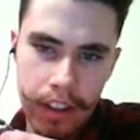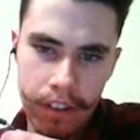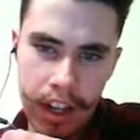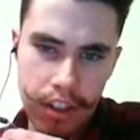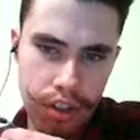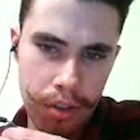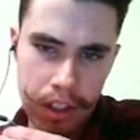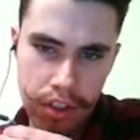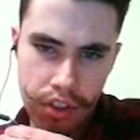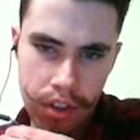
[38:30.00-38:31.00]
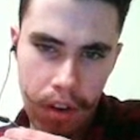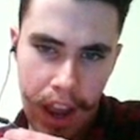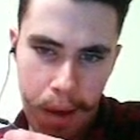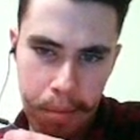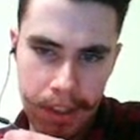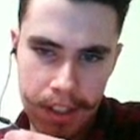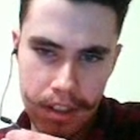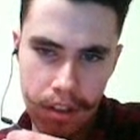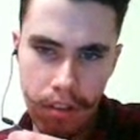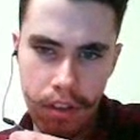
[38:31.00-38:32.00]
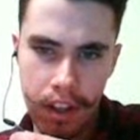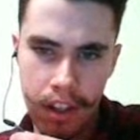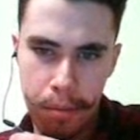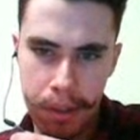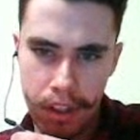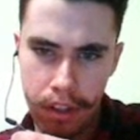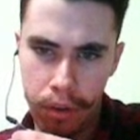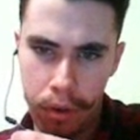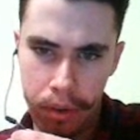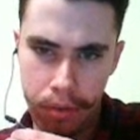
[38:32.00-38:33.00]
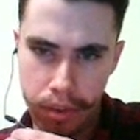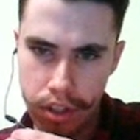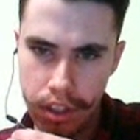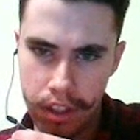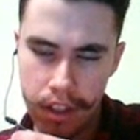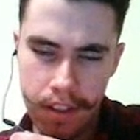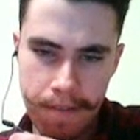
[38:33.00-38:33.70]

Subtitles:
They're not showing snow happen until you get up into the northern Virginia.